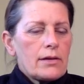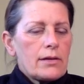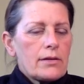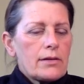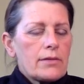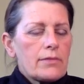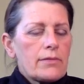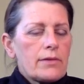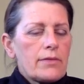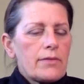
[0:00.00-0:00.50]

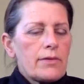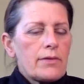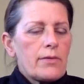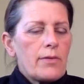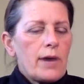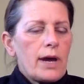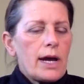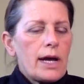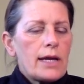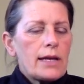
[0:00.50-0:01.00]
The river
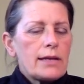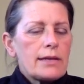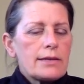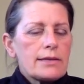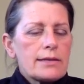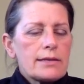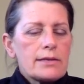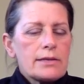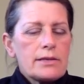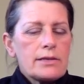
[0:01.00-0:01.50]

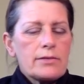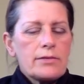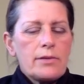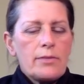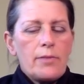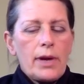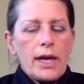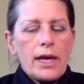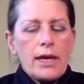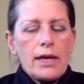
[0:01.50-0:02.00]
widens into a
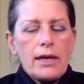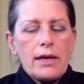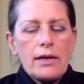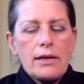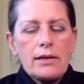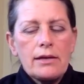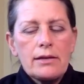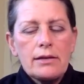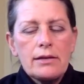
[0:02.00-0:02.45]
bay.